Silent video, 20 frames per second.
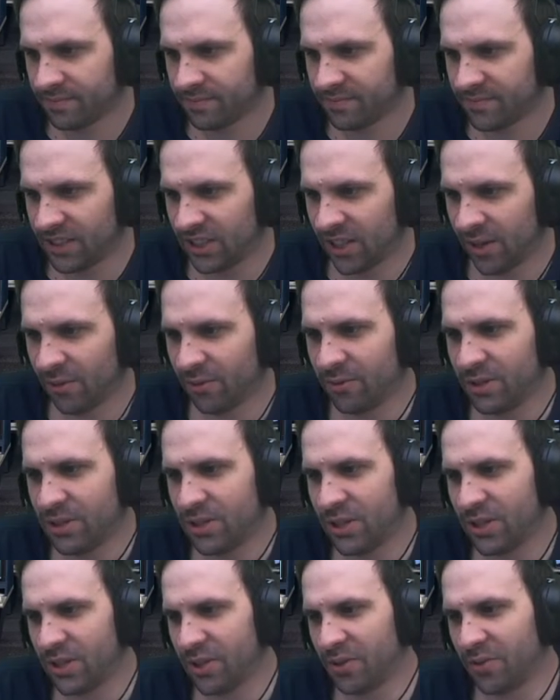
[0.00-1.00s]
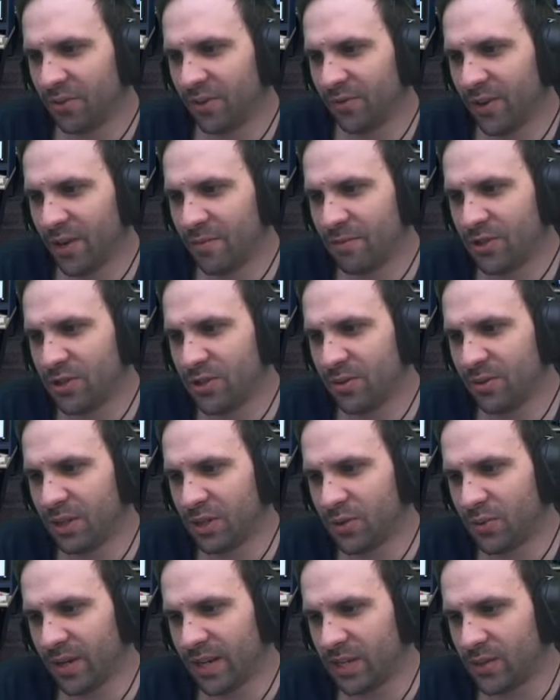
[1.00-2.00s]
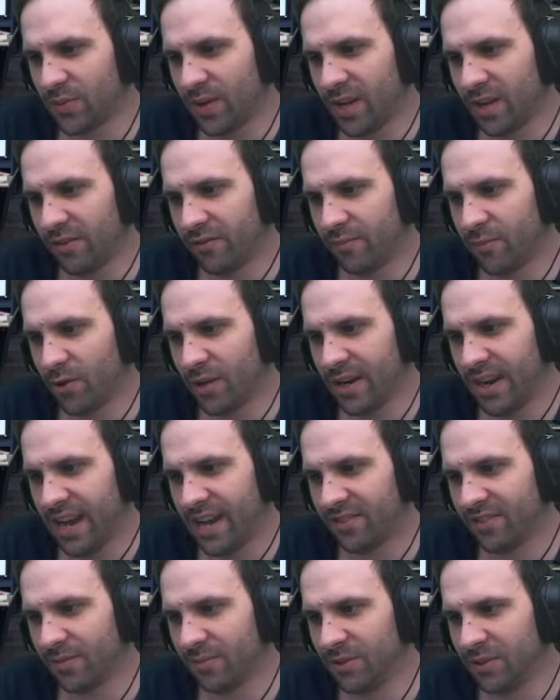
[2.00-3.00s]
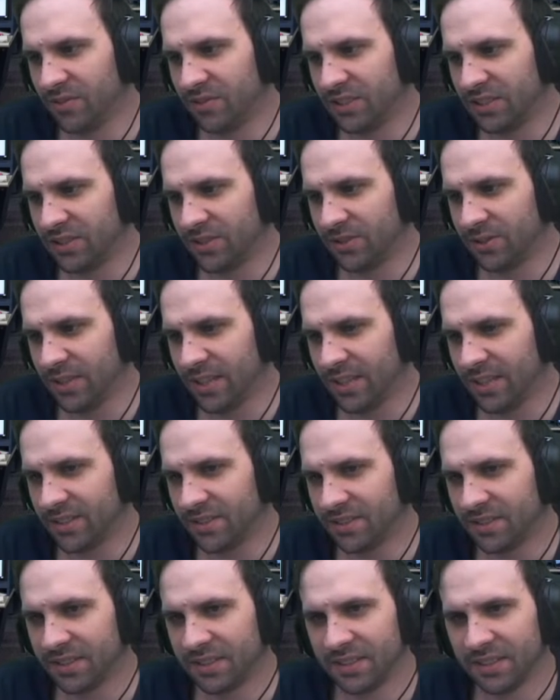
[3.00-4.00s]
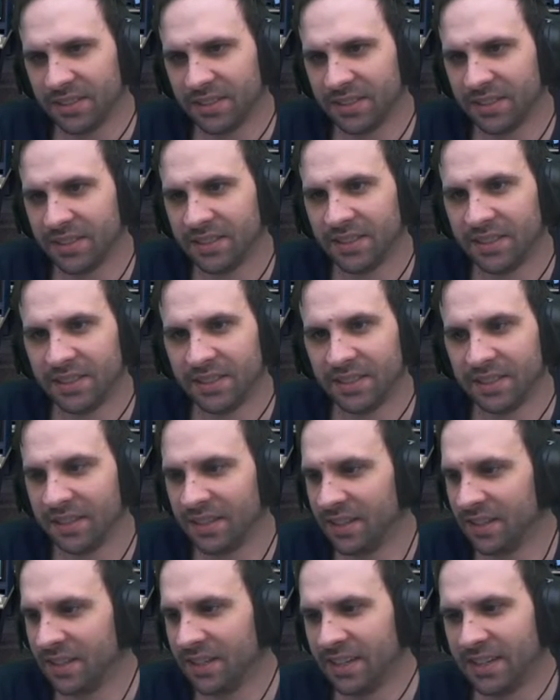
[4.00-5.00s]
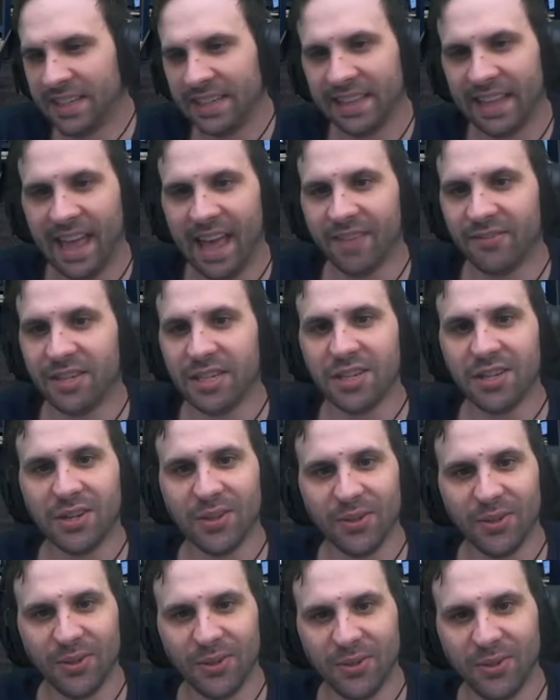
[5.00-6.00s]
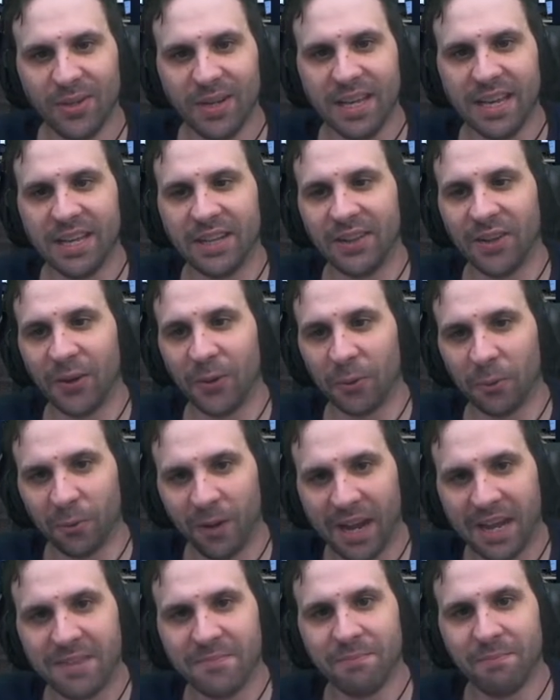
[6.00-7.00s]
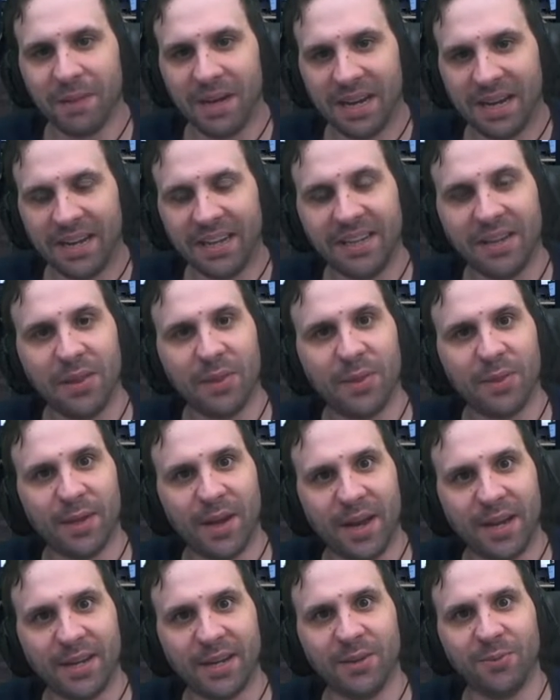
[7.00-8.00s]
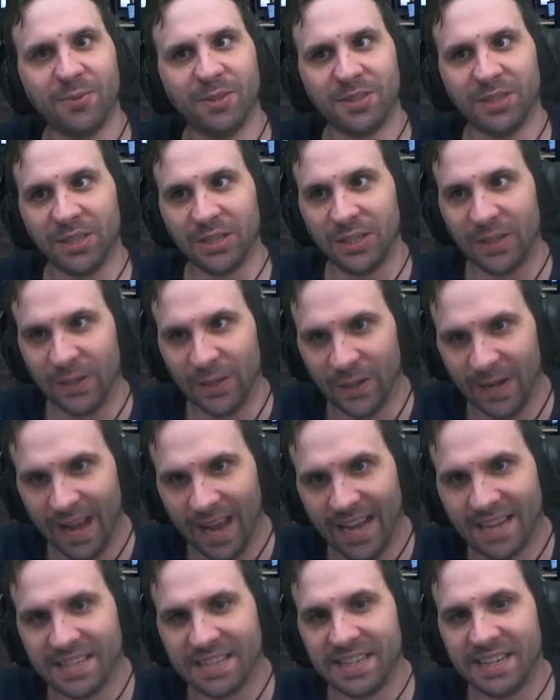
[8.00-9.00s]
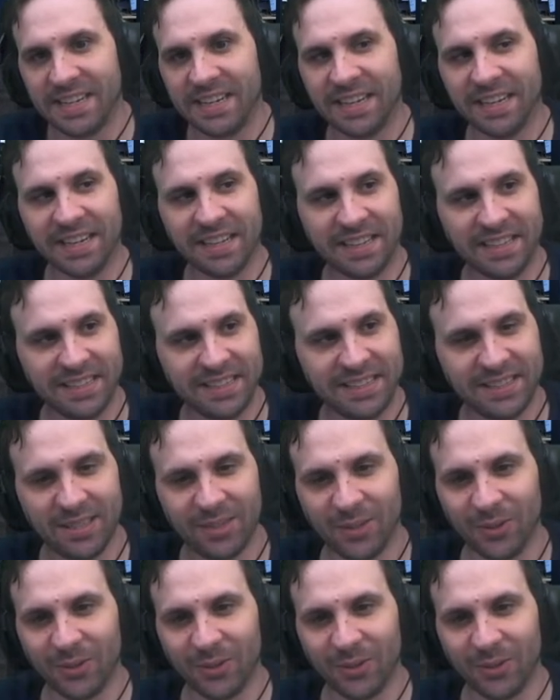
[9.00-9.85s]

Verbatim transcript: You know what we should do? Revert Michoud to 2012. More NASA movie studios. Lavi, who in their right mind thought it was a good idea to